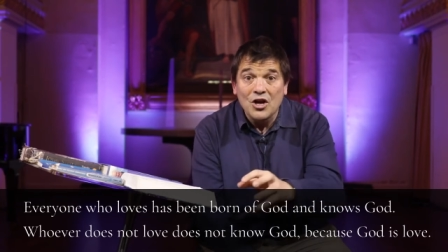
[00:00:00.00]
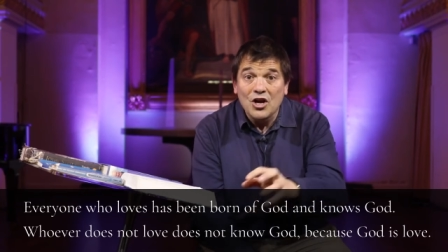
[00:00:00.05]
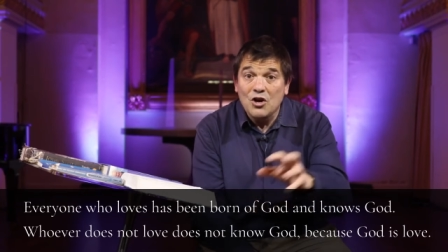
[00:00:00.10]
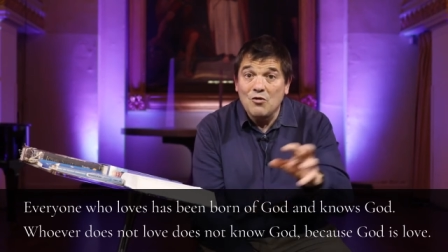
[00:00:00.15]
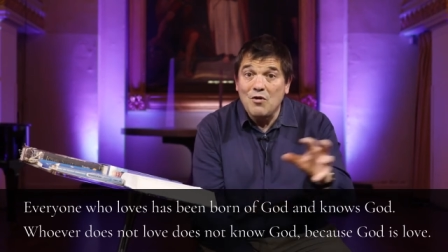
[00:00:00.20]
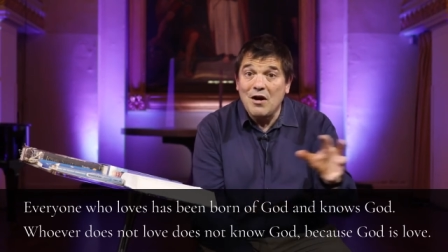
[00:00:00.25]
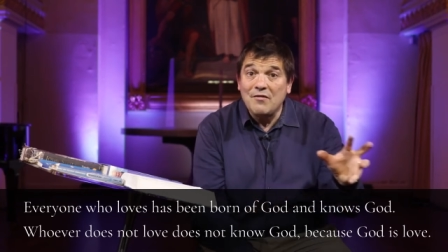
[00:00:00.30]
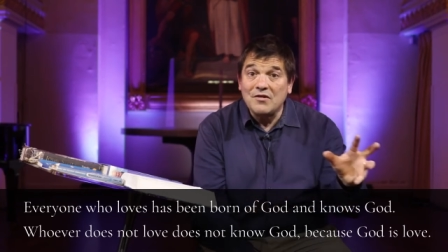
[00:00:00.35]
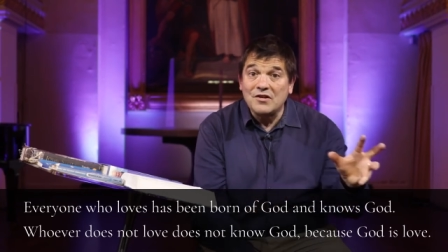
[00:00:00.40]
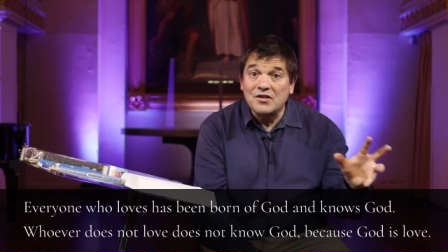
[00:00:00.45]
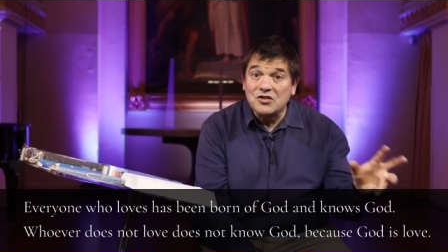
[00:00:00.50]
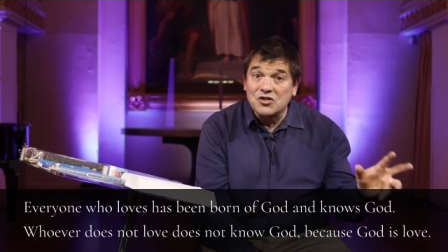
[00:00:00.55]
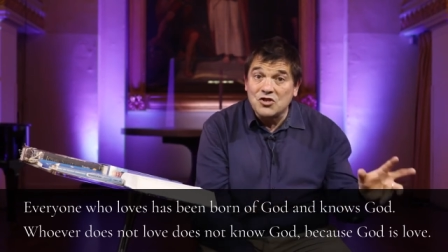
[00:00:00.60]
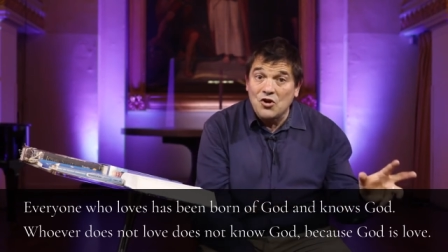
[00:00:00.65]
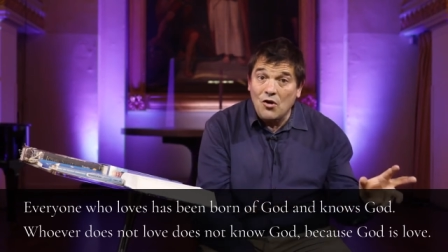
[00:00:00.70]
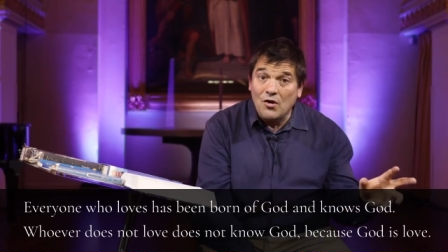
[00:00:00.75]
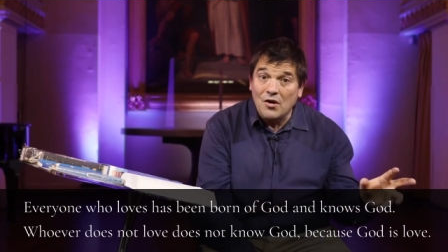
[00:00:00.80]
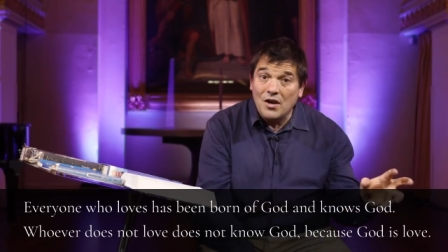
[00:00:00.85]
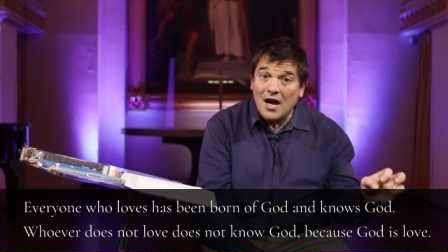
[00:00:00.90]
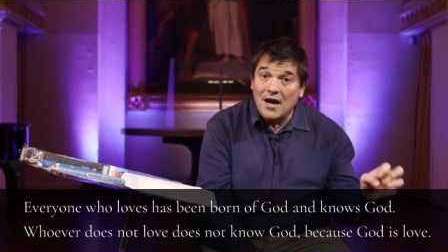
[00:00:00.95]
Whoever does
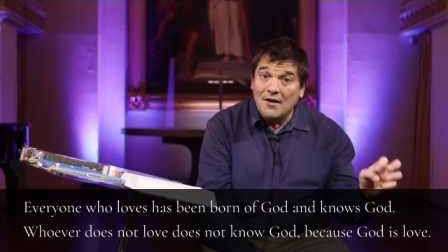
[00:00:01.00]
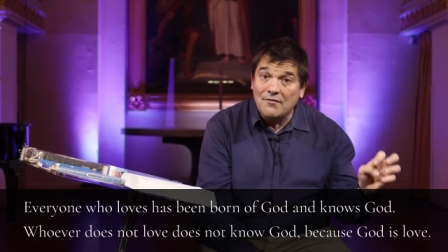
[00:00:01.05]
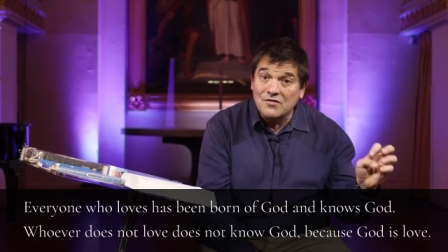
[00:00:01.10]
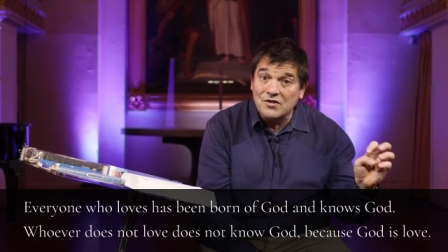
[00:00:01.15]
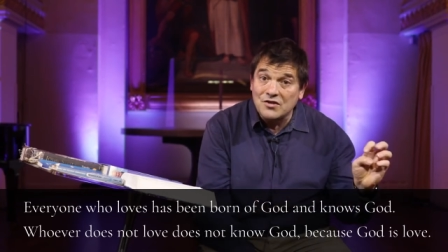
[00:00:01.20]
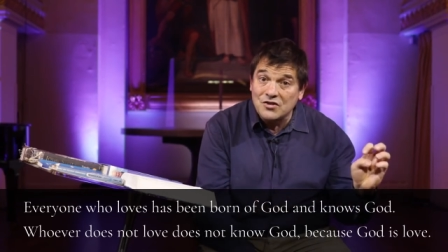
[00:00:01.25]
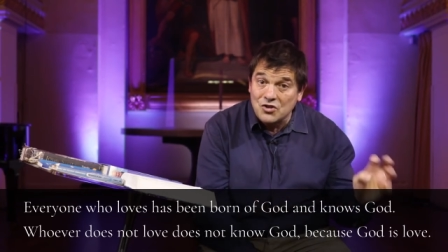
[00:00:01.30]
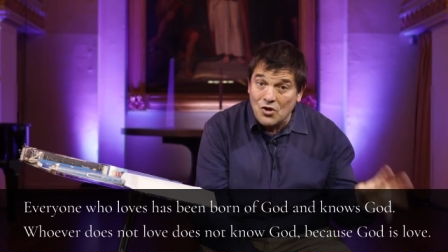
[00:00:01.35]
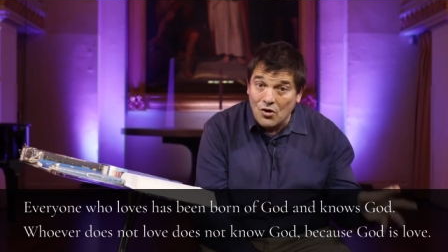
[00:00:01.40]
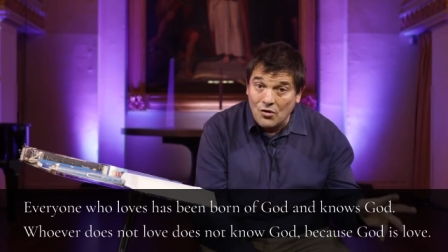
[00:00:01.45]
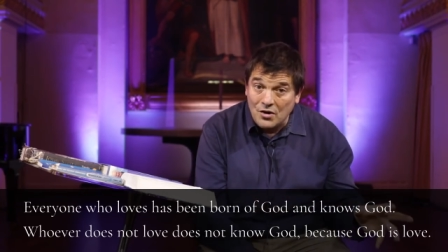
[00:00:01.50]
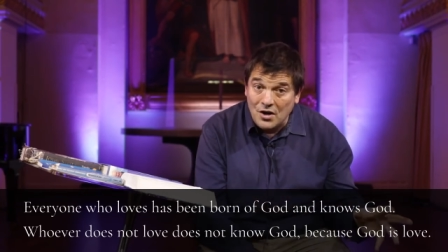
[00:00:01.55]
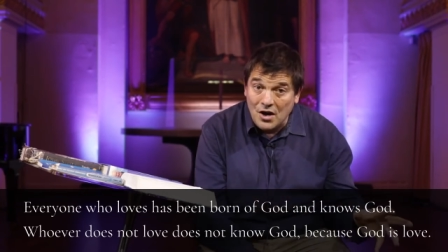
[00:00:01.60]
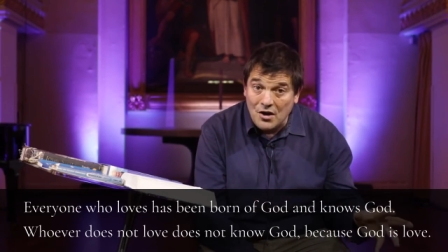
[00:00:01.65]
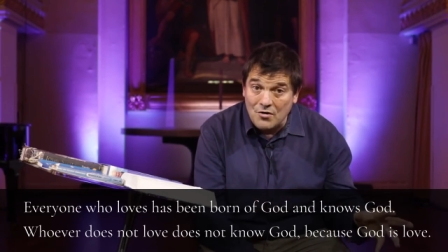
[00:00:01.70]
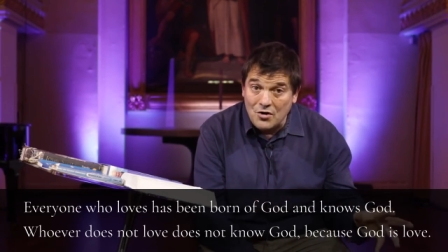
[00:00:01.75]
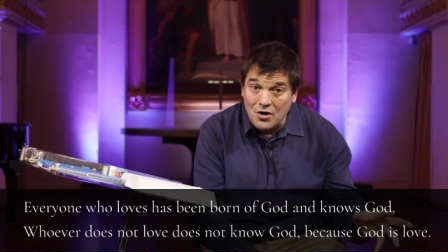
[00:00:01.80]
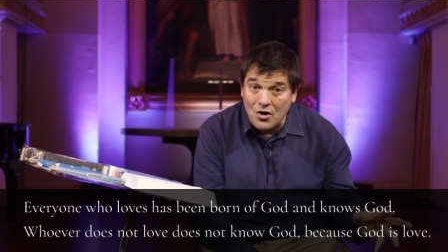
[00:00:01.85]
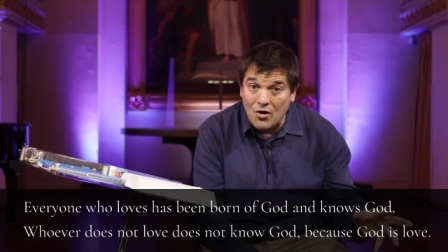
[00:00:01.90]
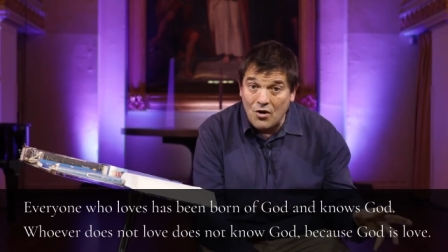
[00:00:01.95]
not love does not
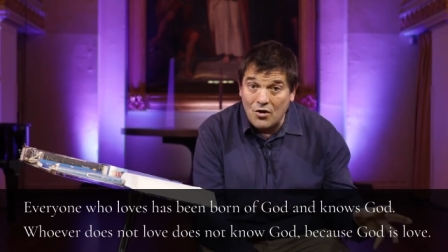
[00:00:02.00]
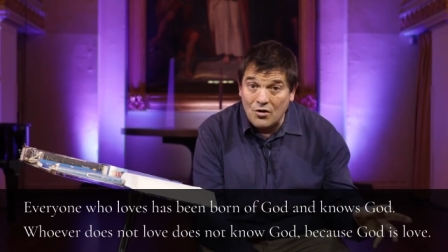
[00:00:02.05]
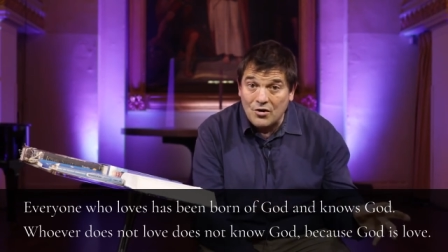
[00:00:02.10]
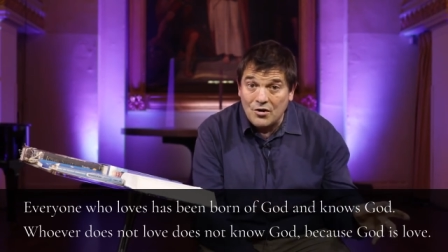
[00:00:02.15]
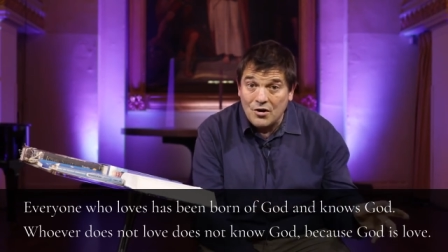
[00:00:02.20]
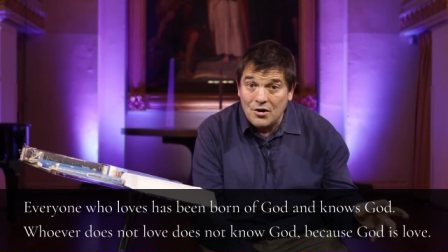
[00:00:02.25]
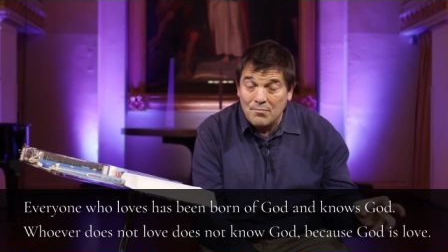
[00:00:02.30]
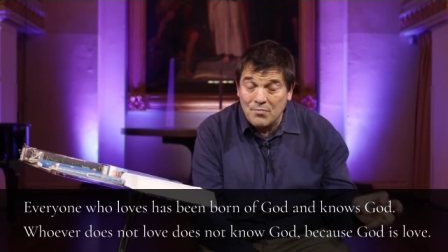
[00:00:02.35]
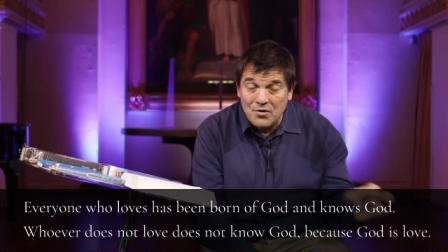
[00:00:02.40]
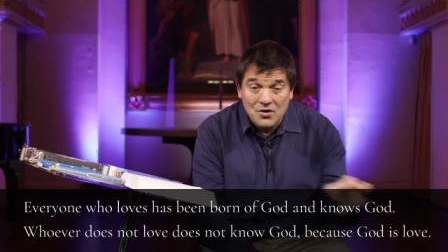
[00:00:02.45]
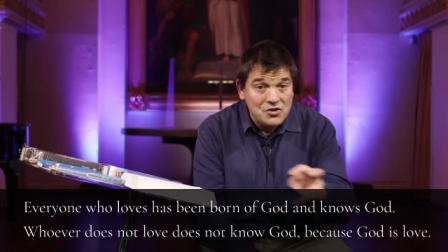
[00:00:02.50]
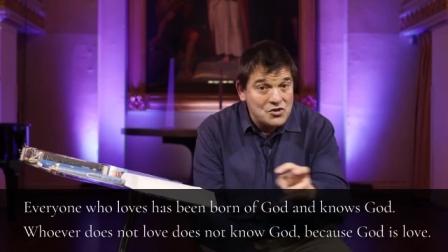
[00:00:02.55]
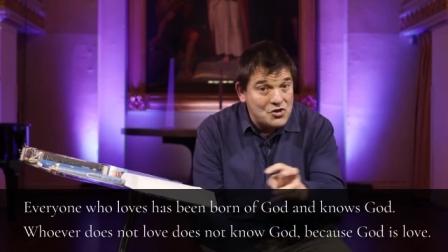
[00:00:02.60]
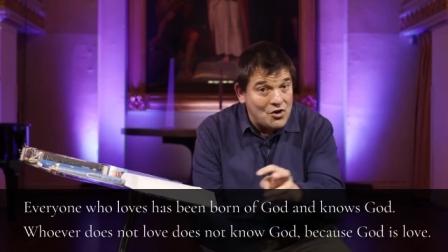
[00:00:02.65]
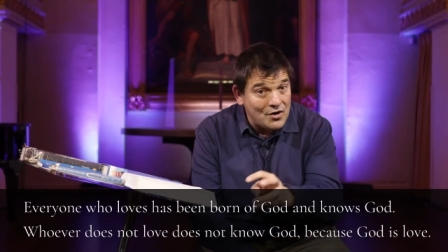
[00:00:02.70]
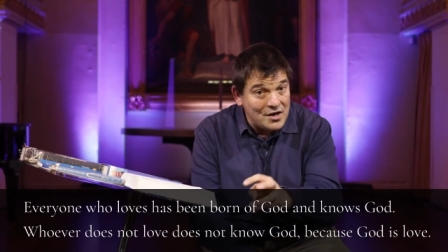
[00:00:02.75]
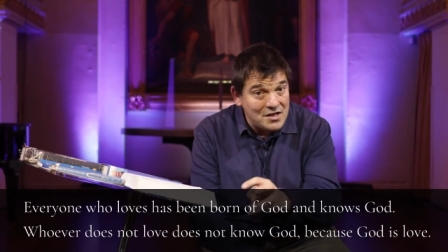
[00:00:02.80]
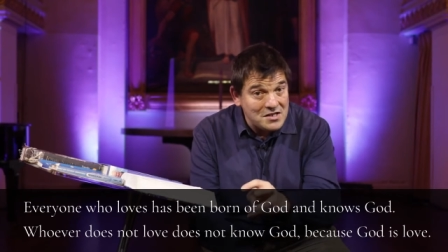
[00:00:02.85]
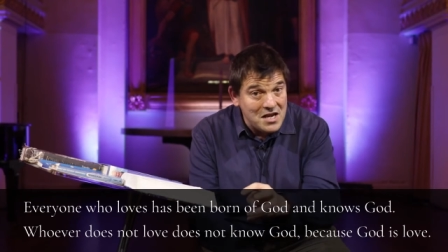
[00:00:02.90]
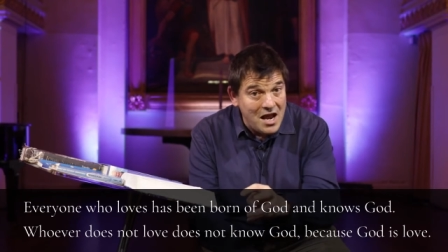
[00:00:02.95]
know God, because
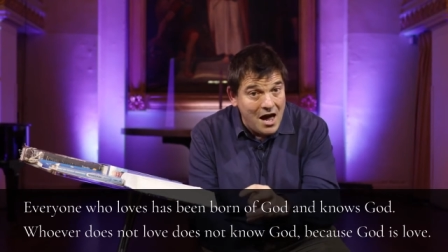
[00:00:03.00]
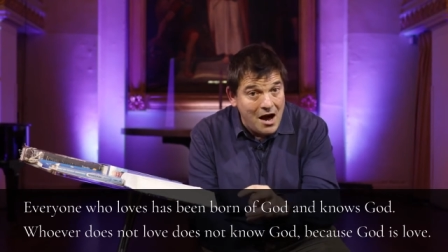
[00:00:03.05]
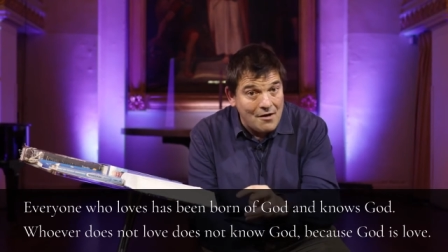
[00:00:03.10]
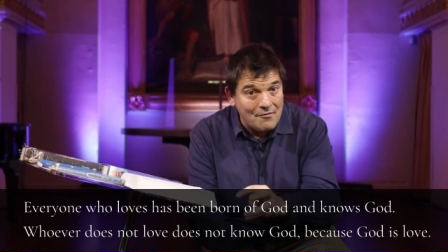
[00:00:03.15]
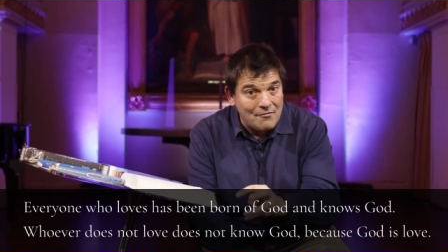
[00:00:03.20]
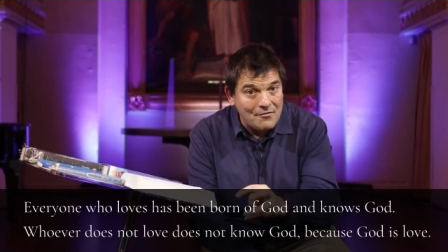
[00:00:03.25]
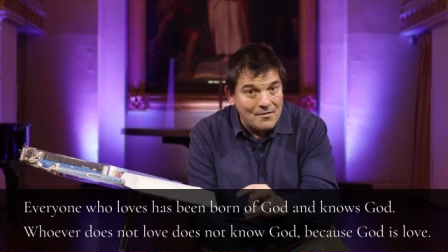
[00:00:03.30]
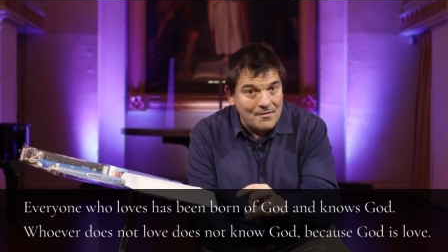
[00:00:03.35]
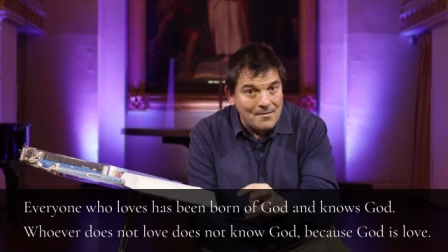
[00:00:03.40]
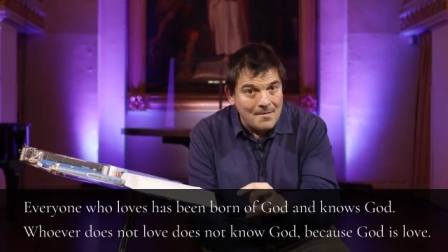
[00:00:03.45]
God is love.